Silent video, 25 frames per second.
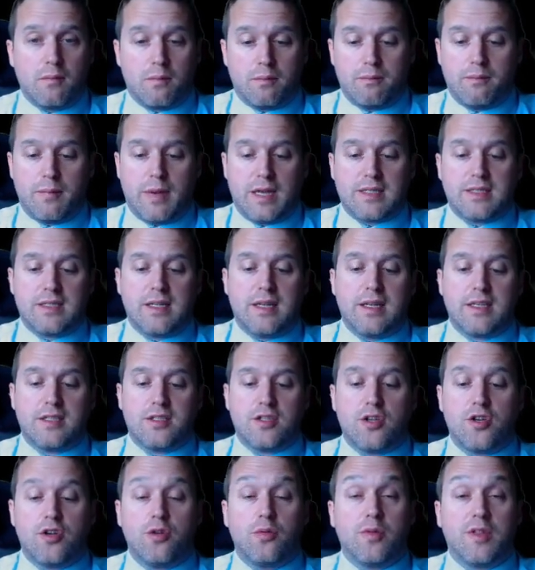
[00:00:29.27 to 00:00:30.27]
basically
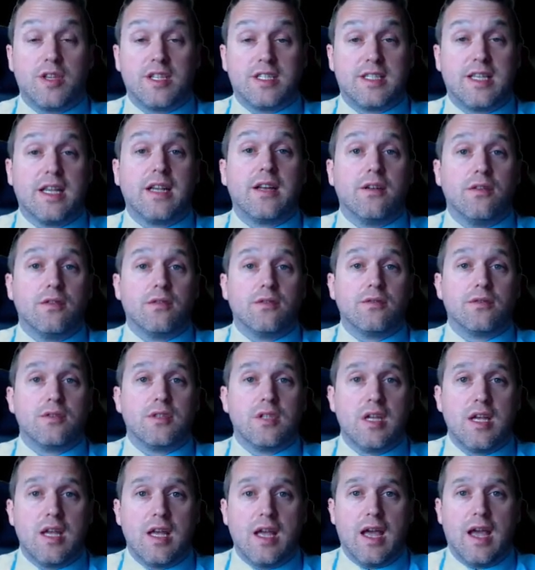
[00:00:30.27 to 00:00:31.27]
to do with the
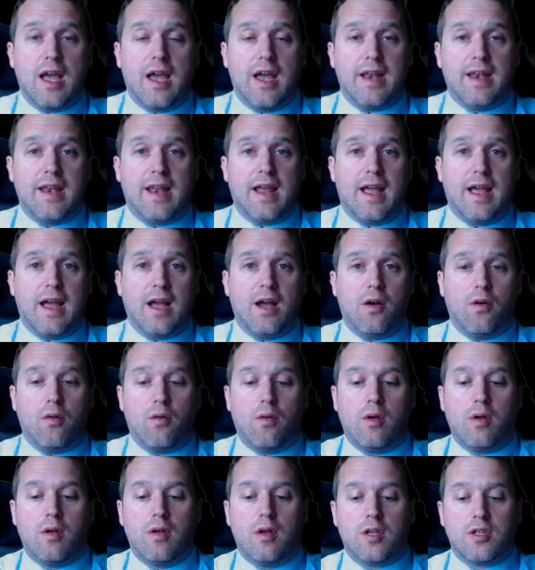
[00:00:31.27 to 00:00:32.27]
signals and
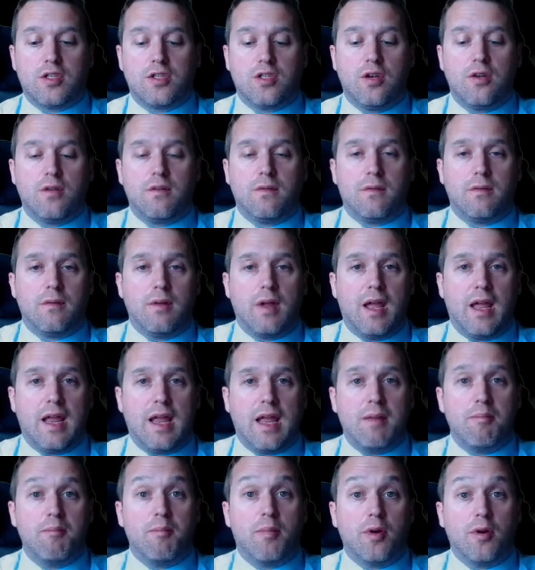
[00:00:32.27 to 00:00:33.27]
how certain
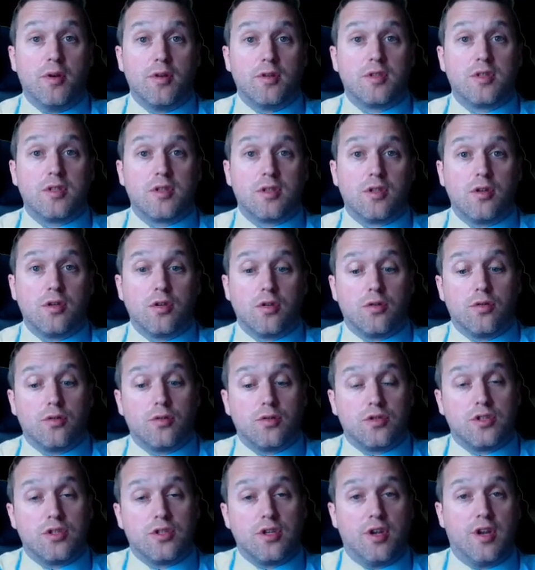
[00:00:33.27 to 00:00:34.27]
inputs can
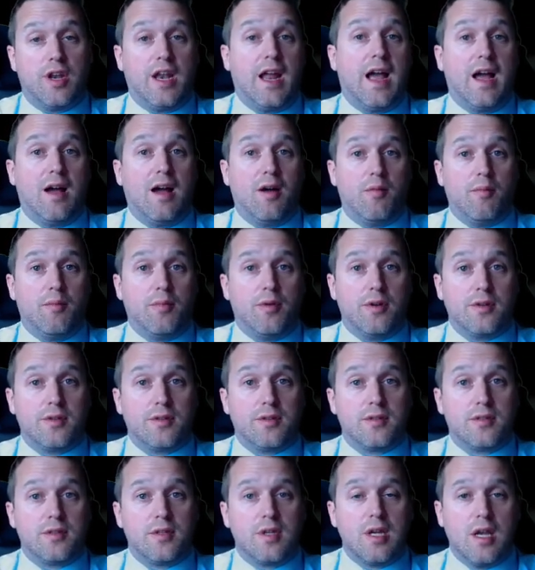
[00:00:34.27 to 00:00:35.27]
cause certain
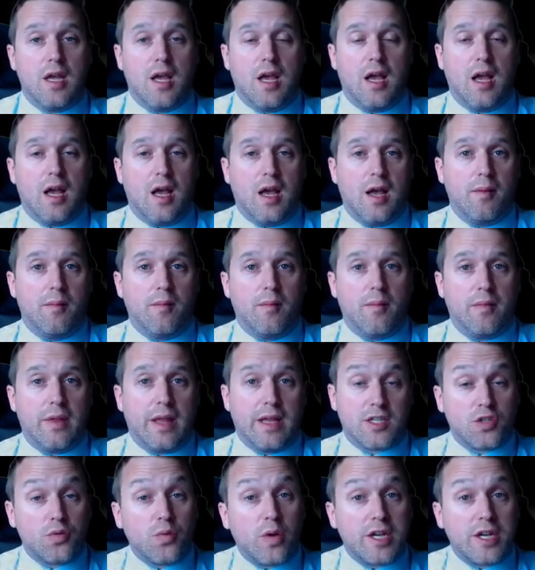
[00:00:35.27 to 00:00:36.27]
outputs.
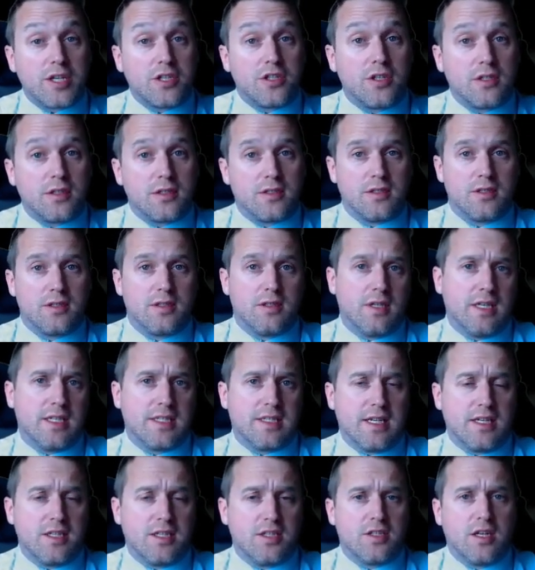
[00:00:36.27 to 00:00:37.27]
They're switches
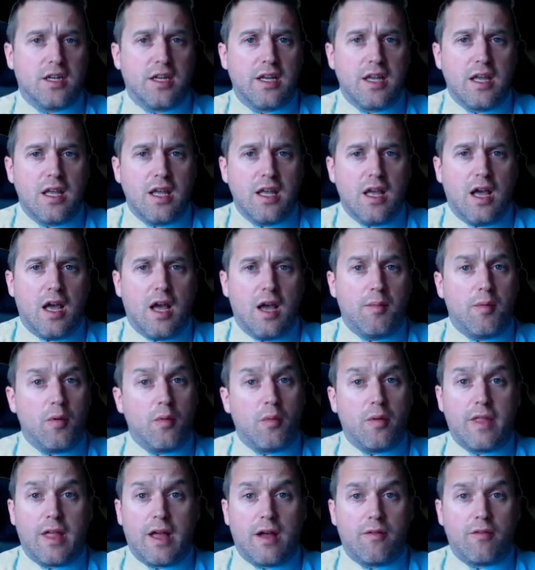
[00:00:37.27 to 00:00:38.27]
essentially, but
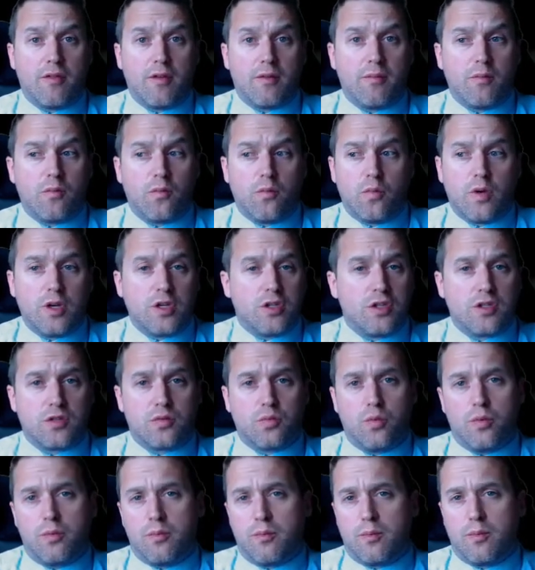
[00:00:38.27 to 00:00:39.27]
without them we
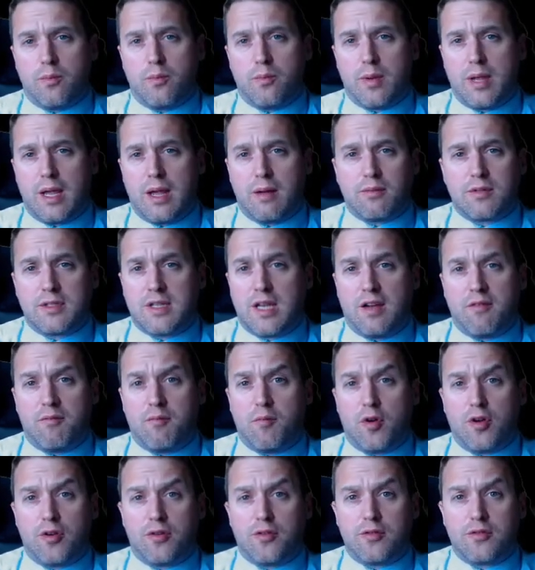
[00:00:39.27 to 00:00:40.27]
just wouldn't be able to have
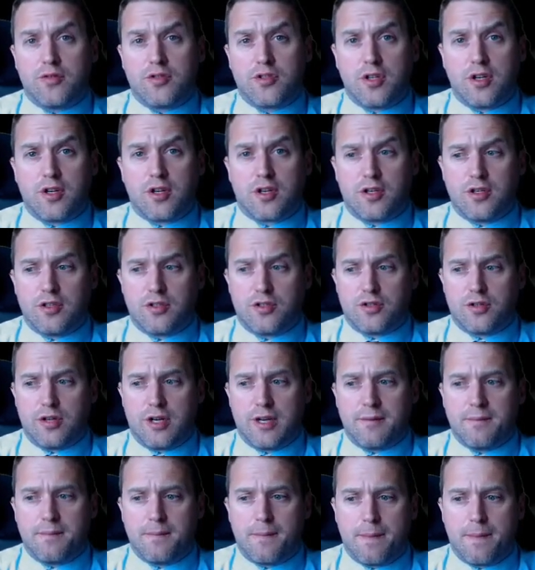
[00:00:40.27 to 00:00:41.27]
modern circuitry.